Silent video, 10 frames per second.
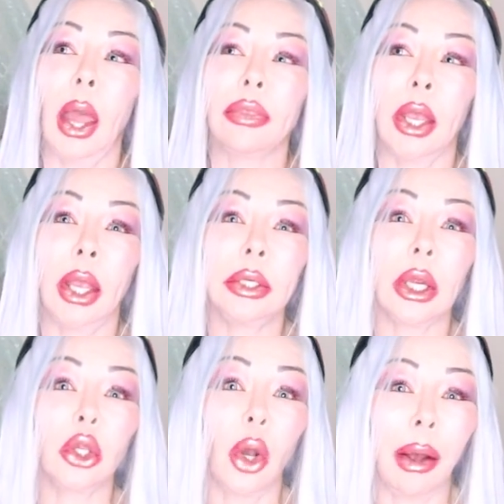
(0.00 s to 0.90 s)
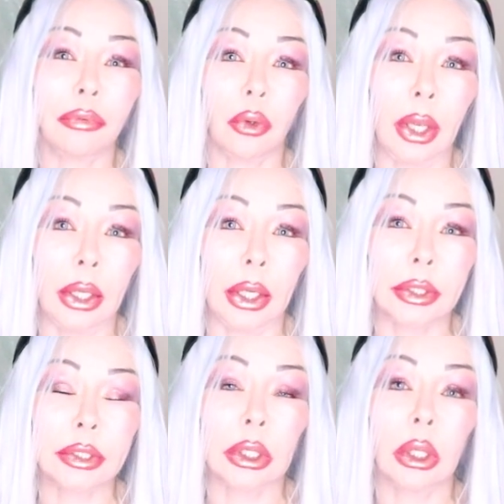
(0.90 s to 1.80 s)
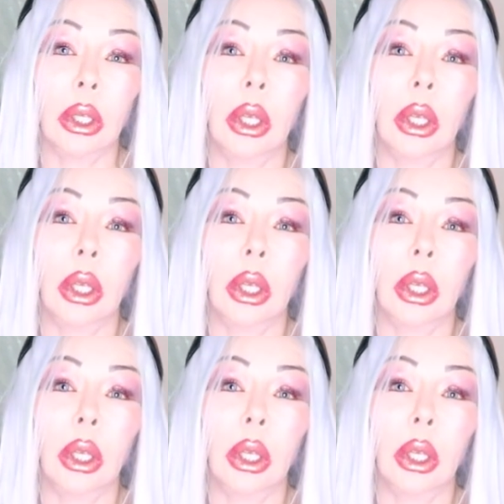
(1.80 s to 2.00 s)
and then you have to edit.